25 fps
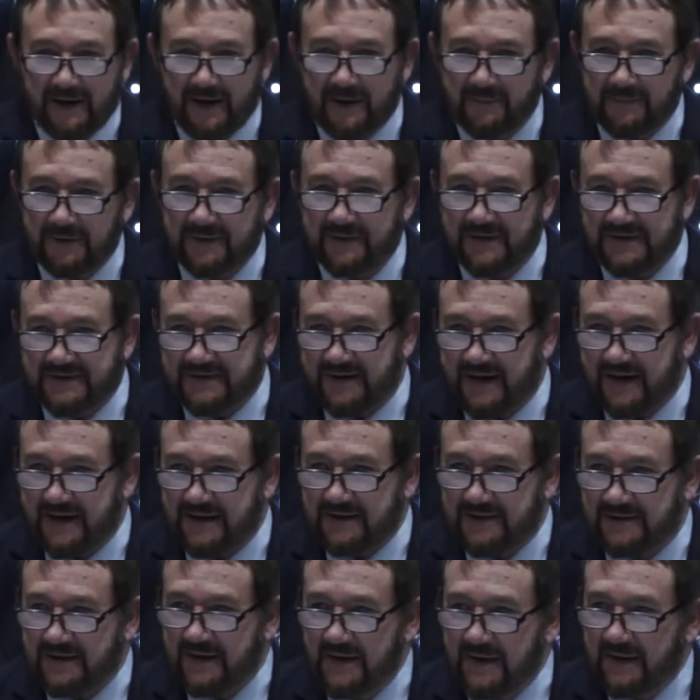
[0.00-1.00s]
time that the
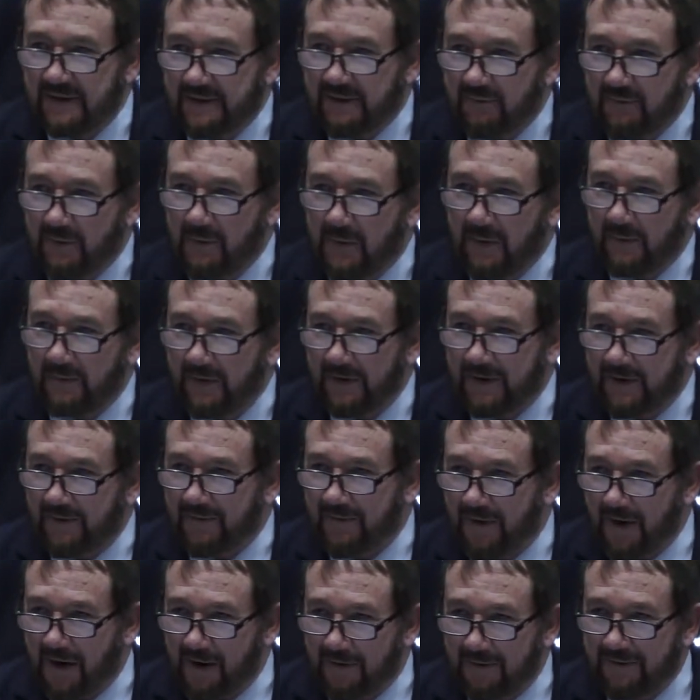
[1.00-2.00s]
state, the Republic
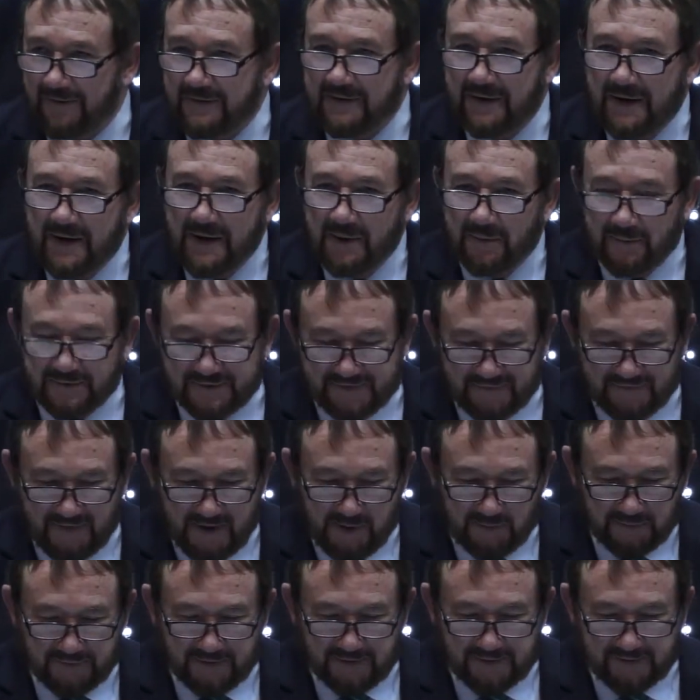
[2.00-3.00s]
of Ireland, was
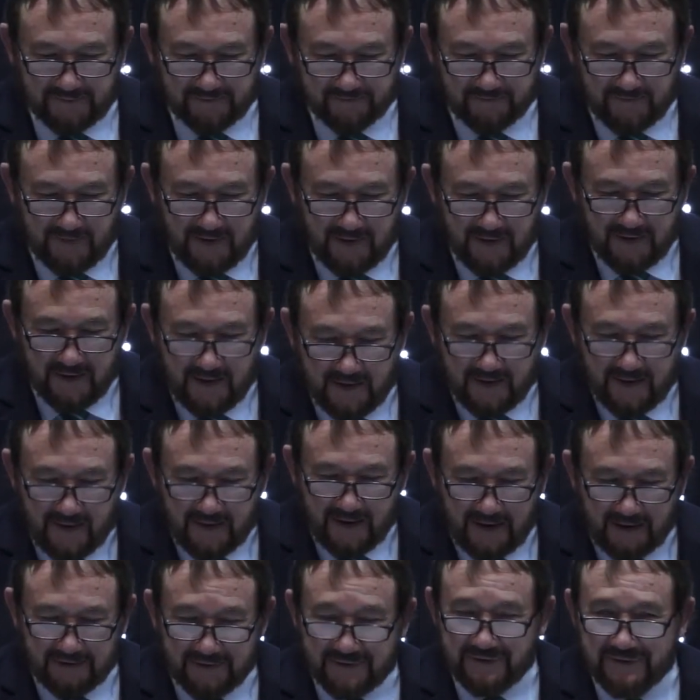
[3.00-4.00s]
founded.
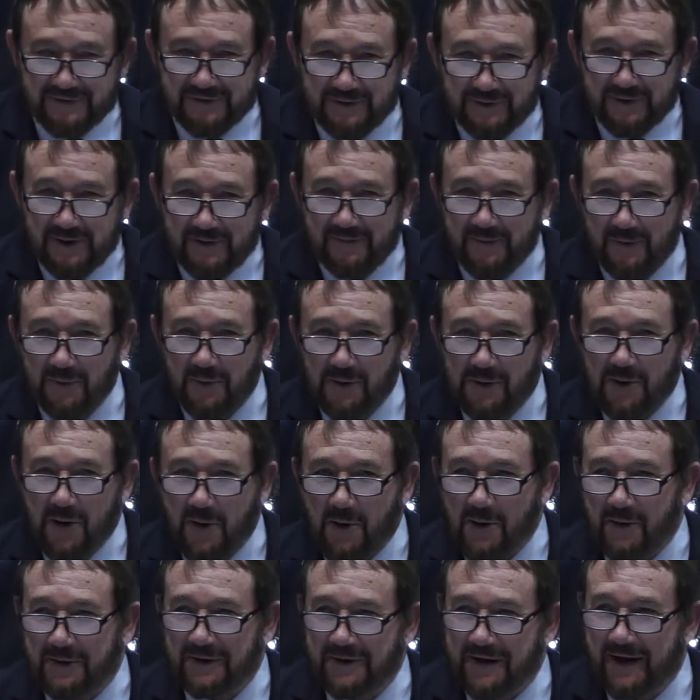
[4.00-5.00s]
And just to give you a
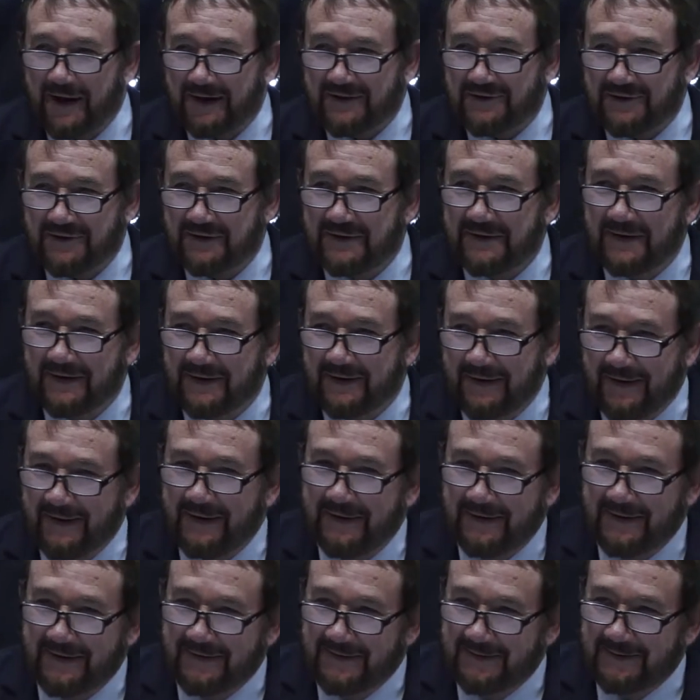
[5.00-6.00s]
core connection,
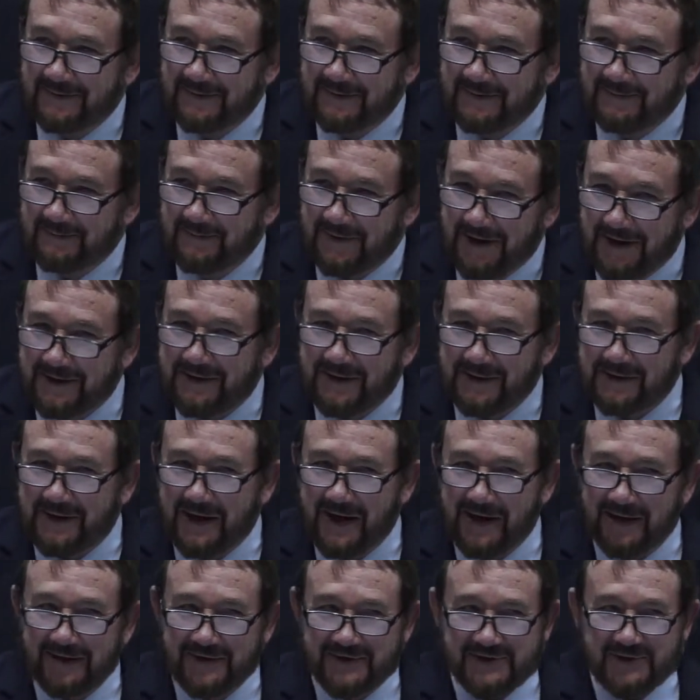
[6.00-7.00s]
Michael
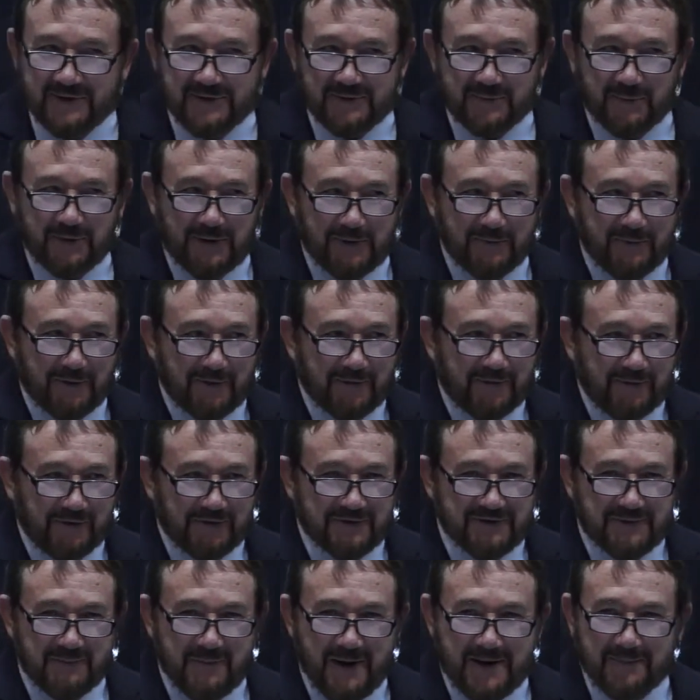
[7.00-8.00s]
Collins is one of our
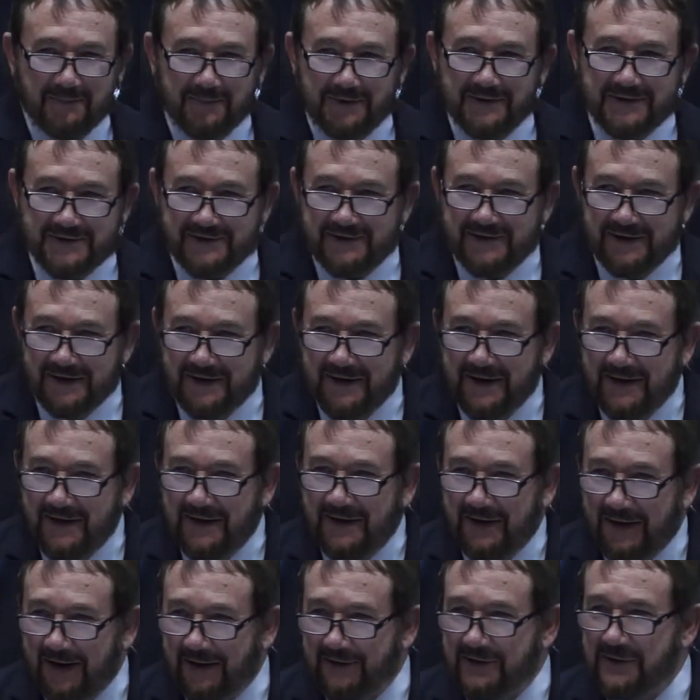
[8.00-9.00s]
first members,
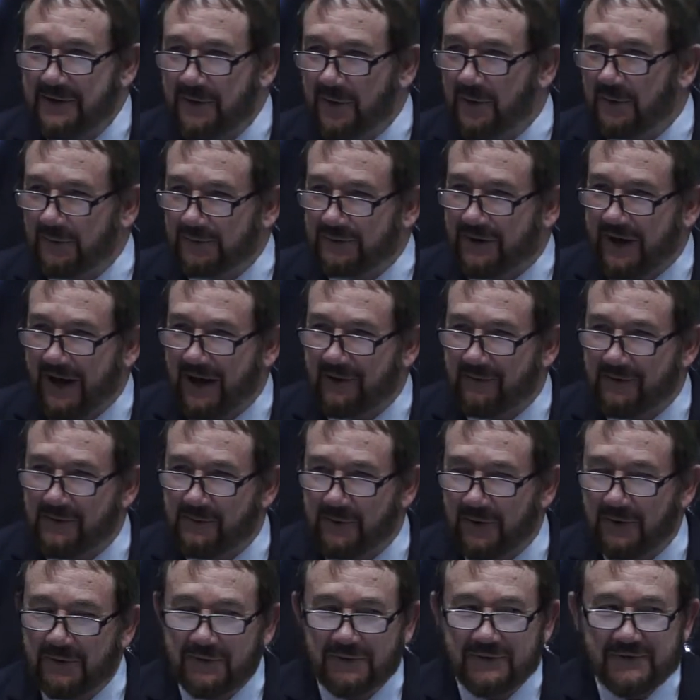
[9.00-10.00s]
and he owned
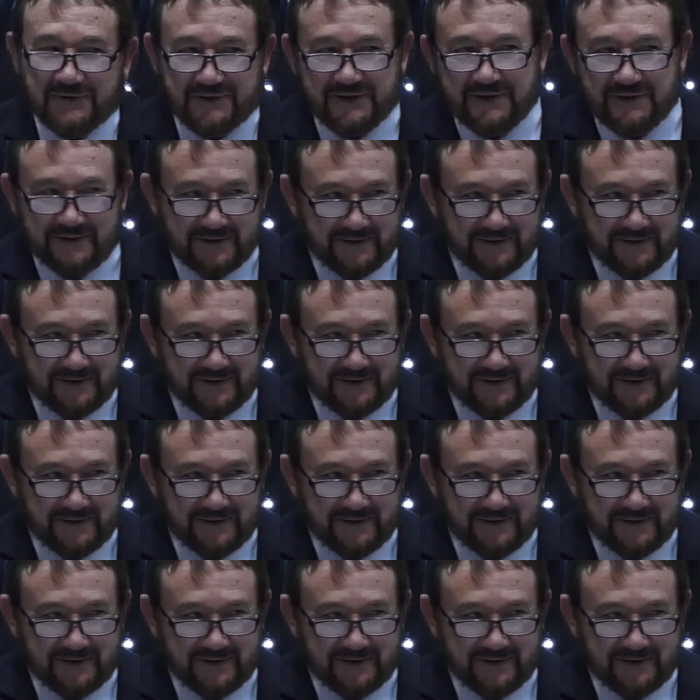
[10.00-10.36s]
Kerry Blues,